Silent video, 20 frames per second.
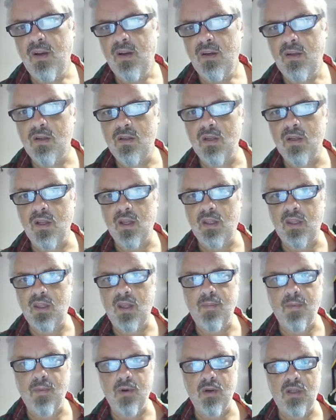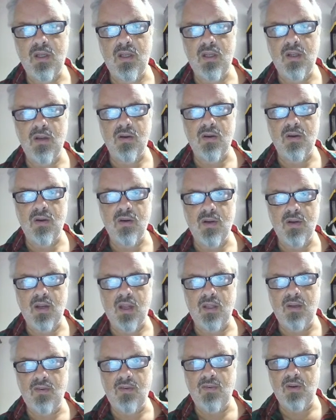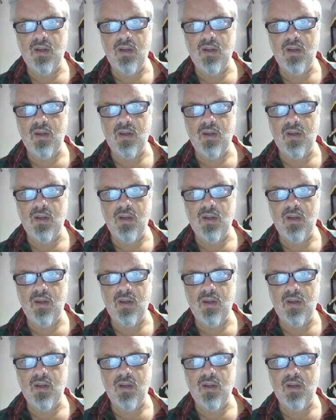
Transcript: to select them or see their current activity.